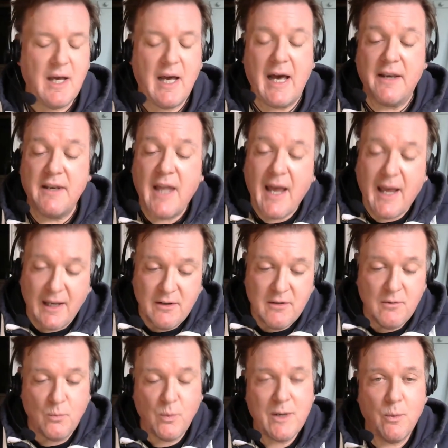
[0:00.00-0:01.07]
And then
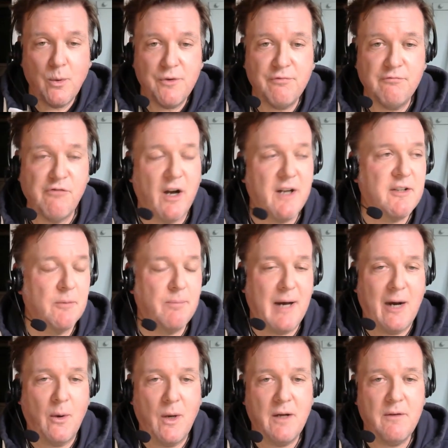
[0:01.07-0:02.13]
we would write up
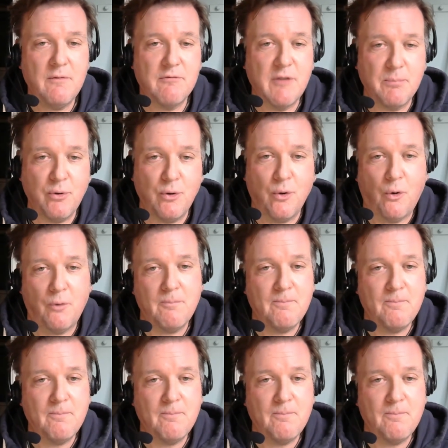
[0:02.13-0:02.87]
our report.